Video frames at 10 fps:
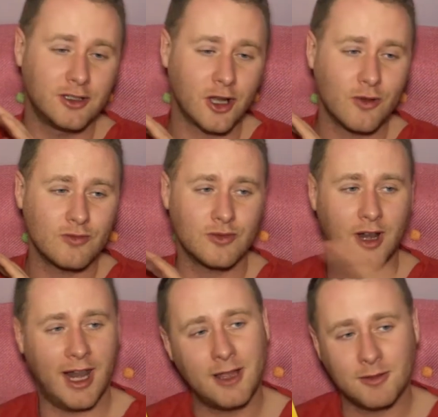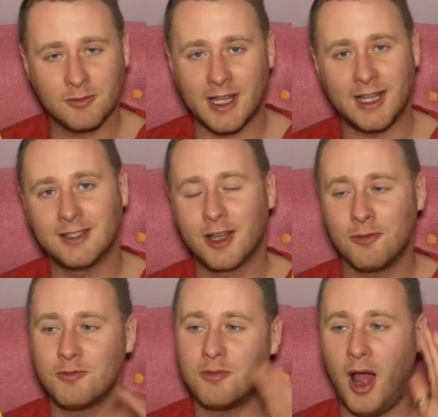don't label me,
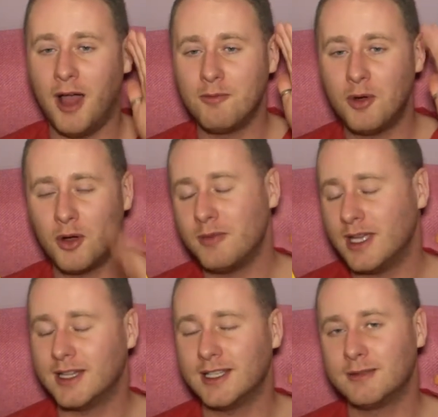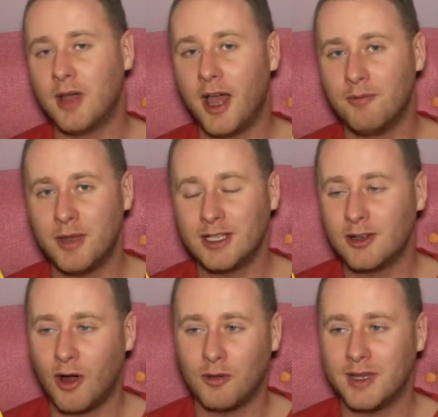don't put me in these,
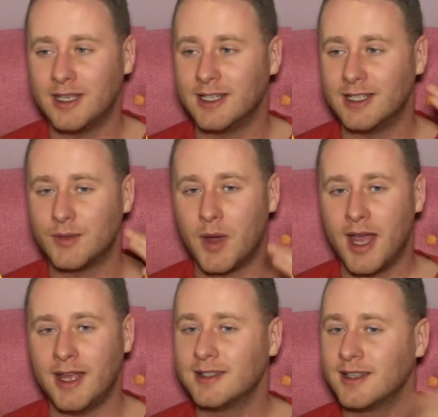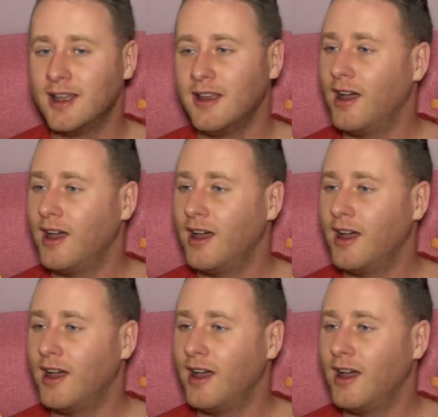pigeonhole me in these ways.